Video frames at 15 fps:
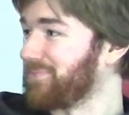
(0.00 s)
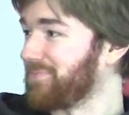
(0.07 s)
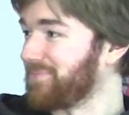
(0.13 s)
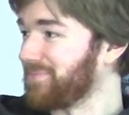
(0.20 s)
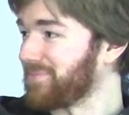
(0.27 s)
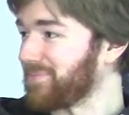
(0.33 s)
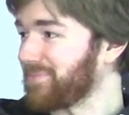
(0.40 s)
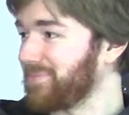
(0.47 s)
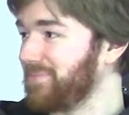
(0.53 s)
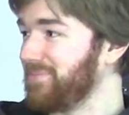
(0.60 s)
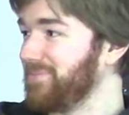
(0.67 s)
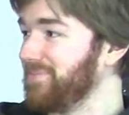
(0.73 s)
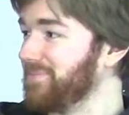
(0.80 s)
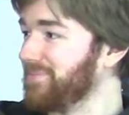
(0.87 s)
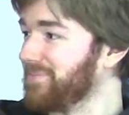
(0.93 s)

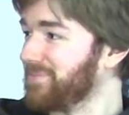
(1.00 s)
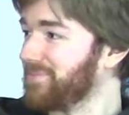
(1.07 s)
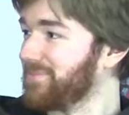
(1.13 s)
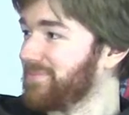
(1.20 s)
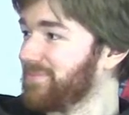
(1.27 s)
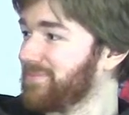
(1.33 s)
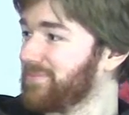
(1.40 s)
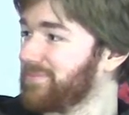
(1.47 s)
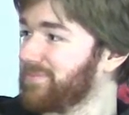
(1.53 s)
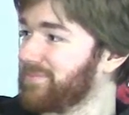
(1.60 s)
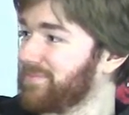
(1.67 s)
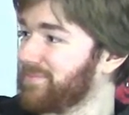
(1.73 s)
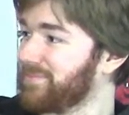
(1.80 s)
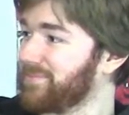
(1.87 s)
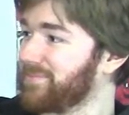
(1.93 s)

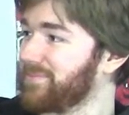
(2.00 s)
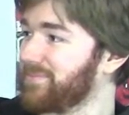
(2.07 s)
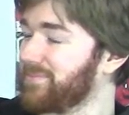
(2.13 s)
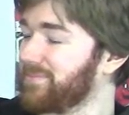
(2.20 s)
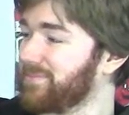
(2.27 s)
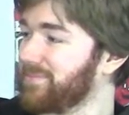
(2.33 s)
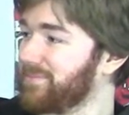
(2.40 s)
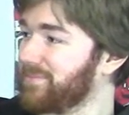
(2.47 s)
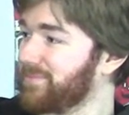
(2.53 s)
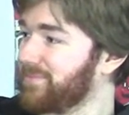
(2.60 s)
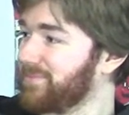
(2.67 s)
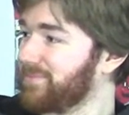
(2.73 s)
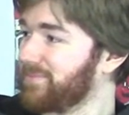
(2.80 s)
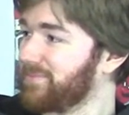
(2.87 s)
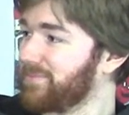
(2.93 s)

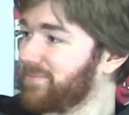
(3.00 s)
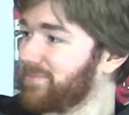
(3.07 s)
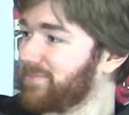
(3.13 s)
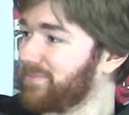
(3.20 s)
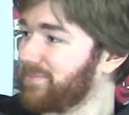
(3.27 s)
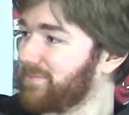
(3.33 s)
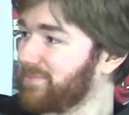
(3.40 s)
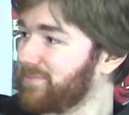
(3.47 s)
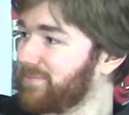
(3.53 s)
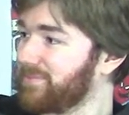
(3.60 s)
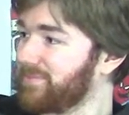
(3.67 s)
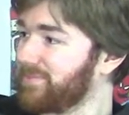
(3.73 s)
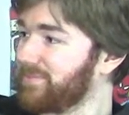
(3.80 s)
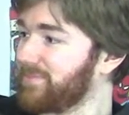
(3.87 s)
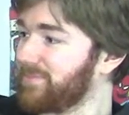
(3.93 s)

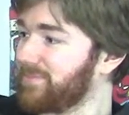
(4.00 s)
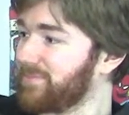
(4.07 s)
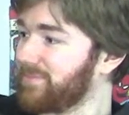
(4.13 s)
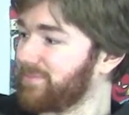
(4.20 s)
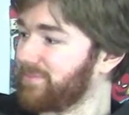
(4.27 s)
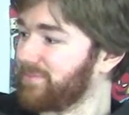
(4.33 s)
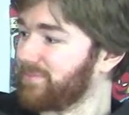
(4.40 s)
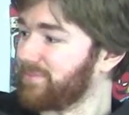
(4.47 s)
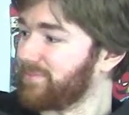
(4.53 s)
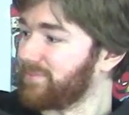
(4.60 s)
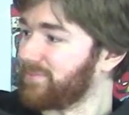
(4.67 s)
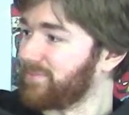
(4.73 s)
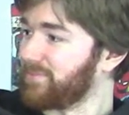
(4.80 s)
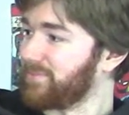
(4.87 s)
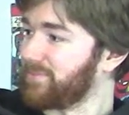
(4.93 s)

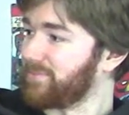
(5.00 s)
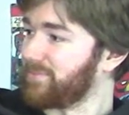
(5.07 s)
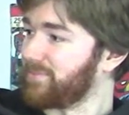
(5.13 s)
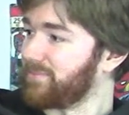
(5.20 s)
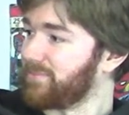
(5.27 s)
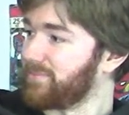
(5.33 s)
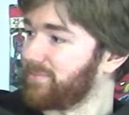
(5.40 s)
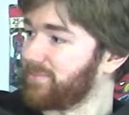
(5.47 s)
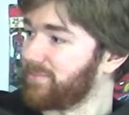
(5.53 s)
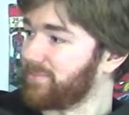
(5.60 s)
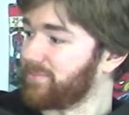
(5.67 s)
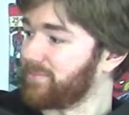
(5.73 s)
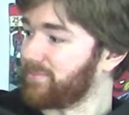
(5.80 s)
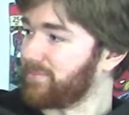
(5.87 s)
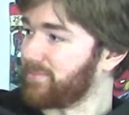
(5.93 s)

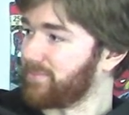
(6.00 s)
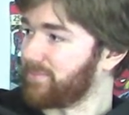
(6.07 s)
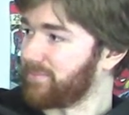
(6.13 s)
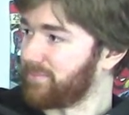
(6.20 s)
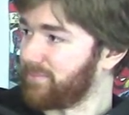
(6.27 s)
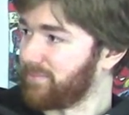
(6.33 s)
[no speech]